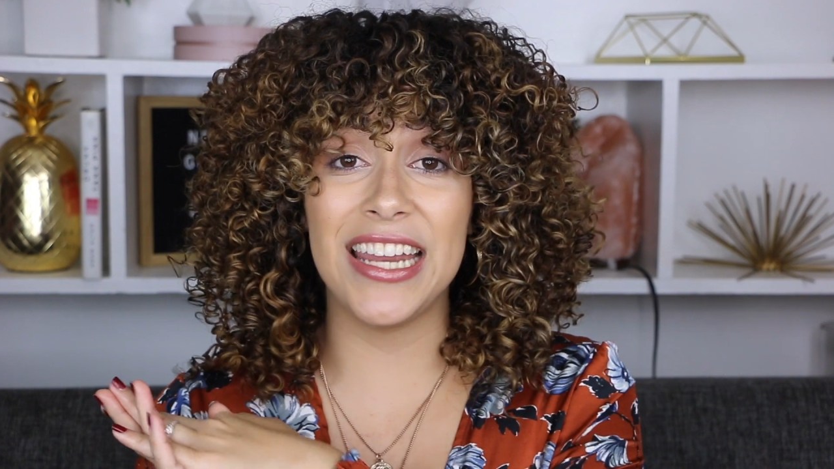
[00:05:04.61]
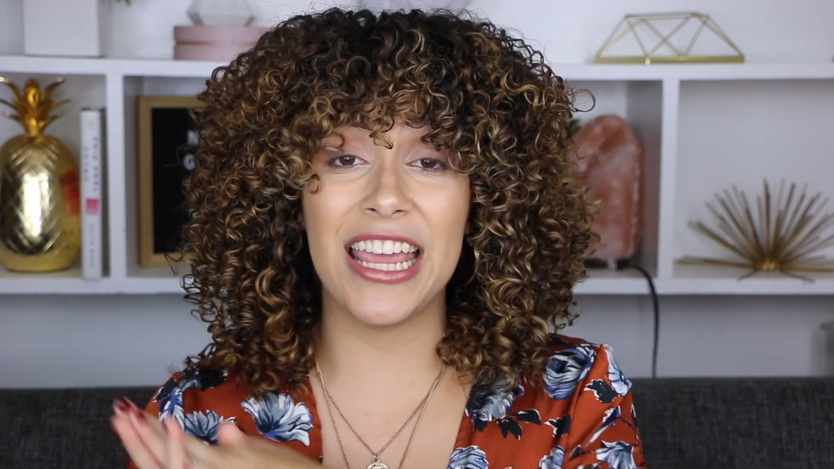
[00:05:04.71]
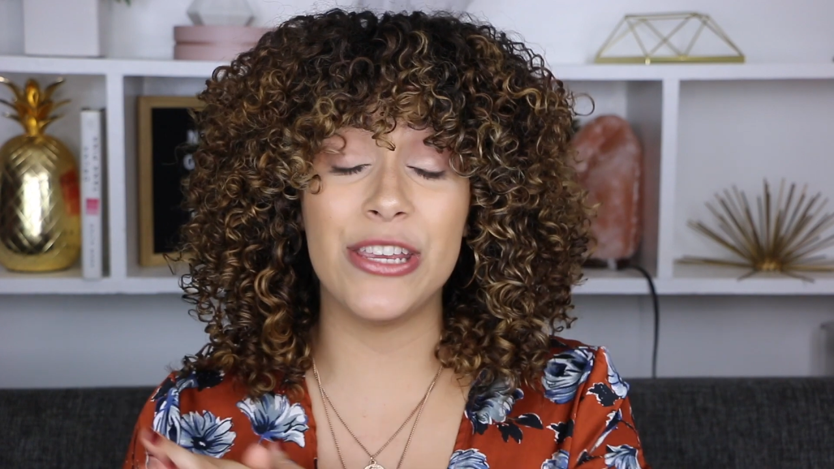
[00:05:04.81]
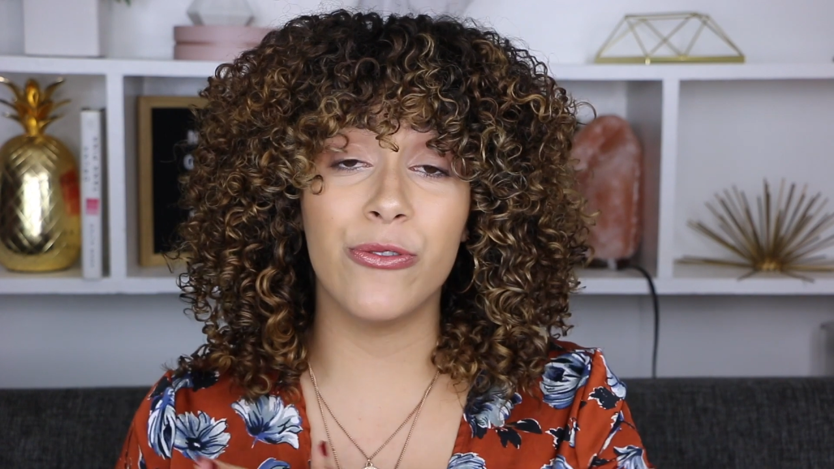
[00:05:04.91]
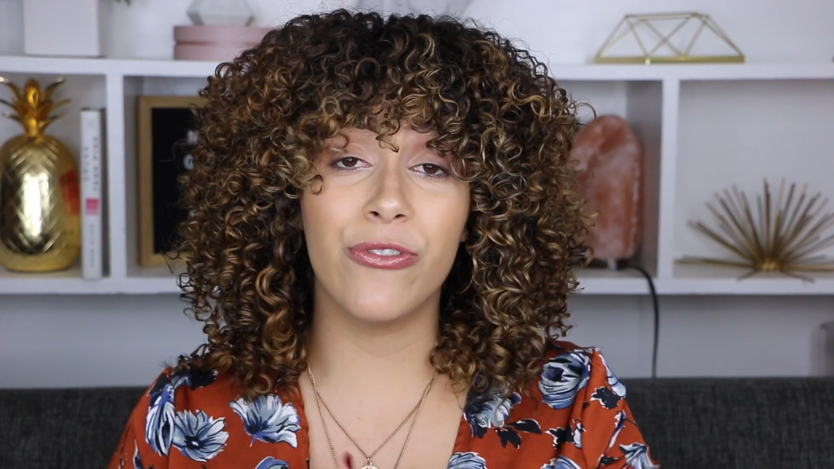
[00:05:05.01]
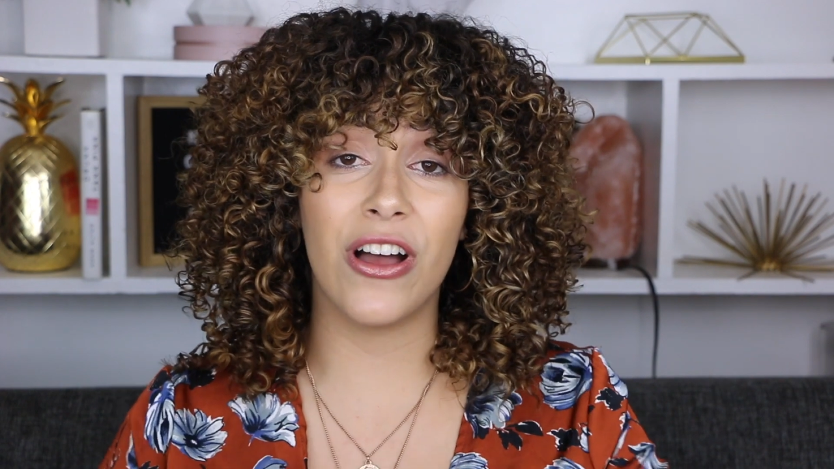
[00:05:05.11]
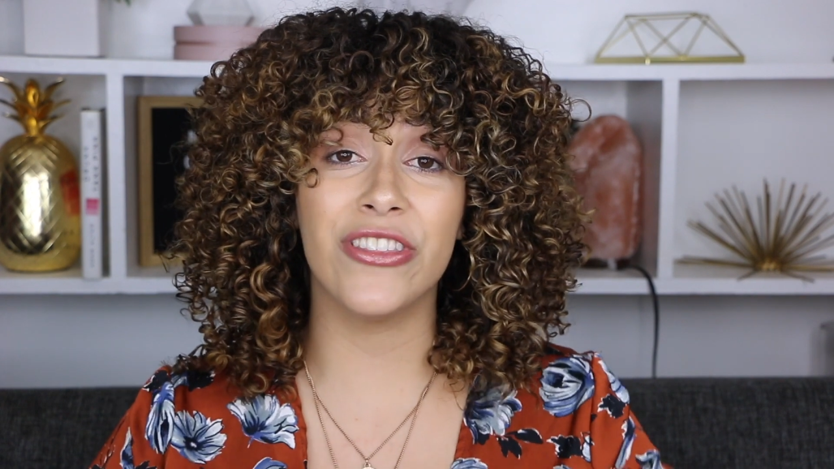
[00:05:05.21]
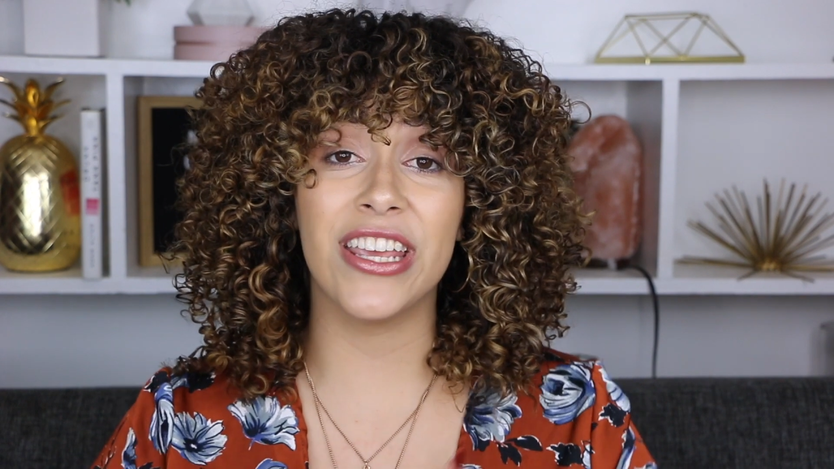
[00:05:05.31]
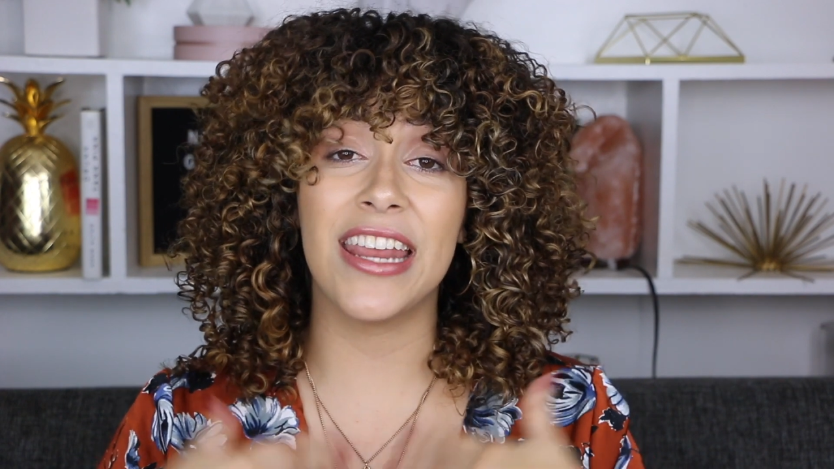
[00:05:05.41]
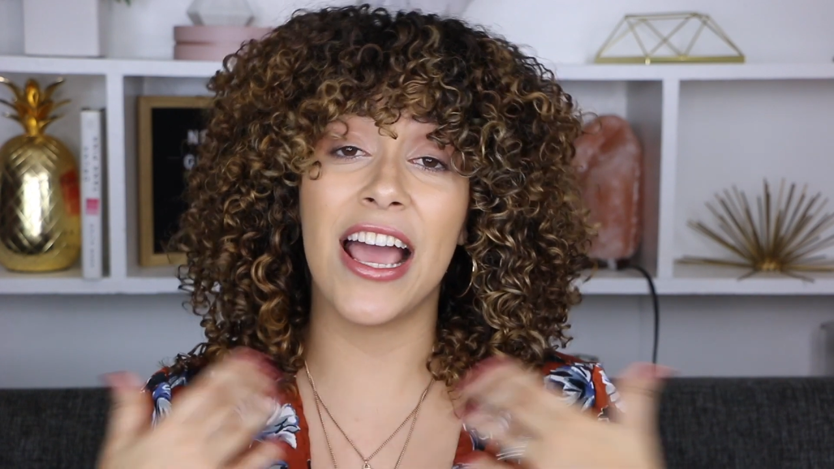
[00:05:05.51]
and you
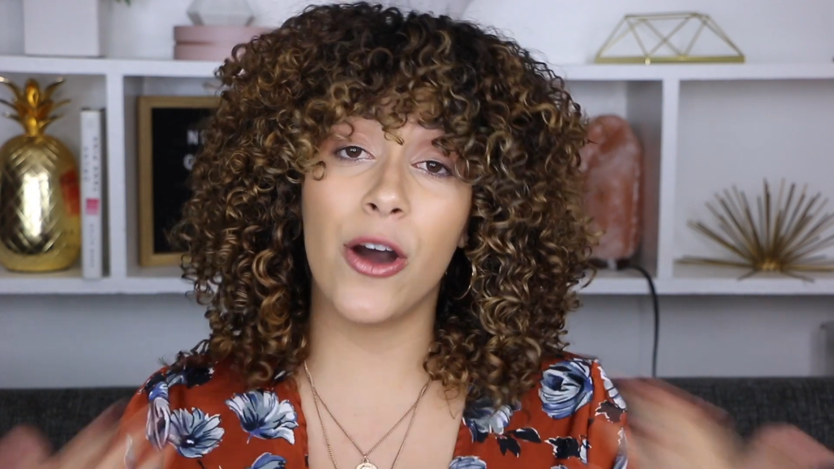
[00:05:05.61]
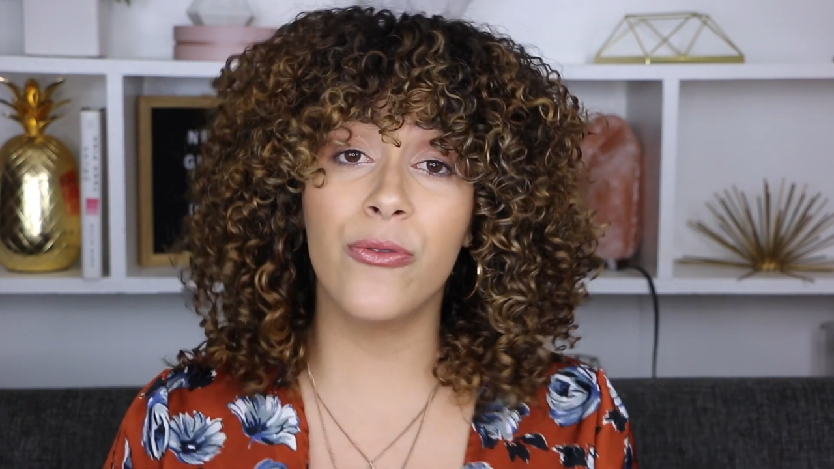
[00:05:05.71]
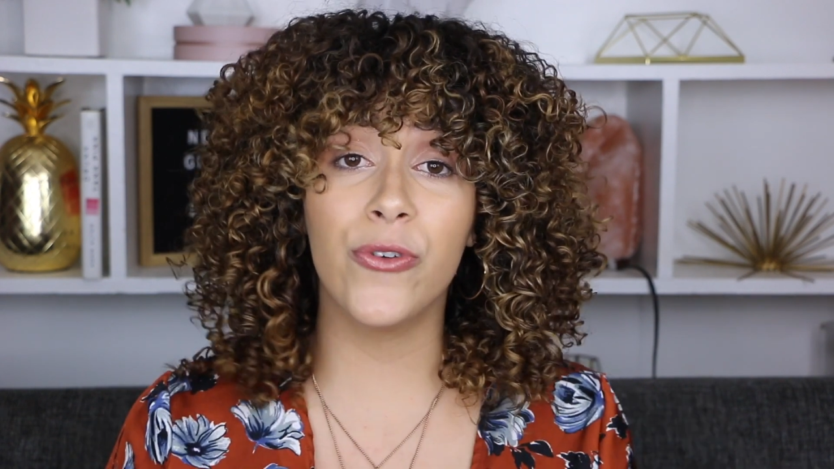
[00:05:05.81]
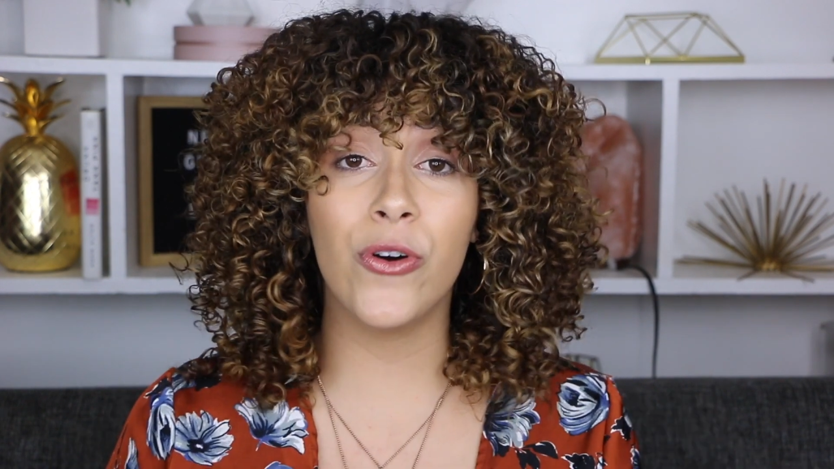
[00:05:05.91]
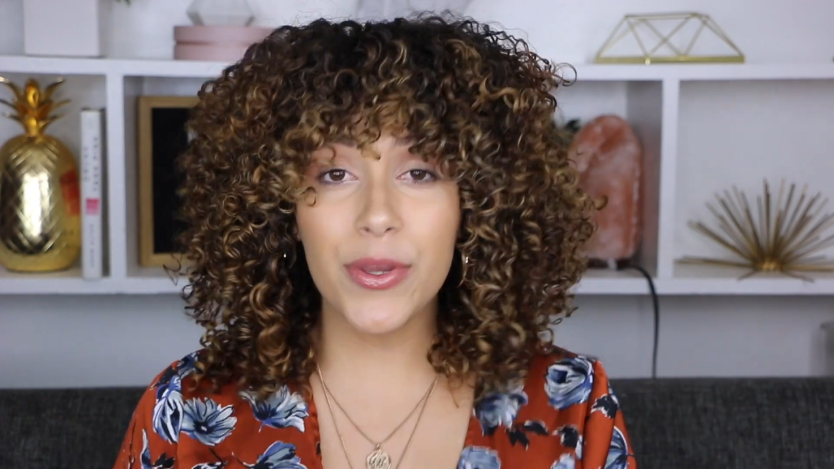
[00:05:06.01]
found it helpful.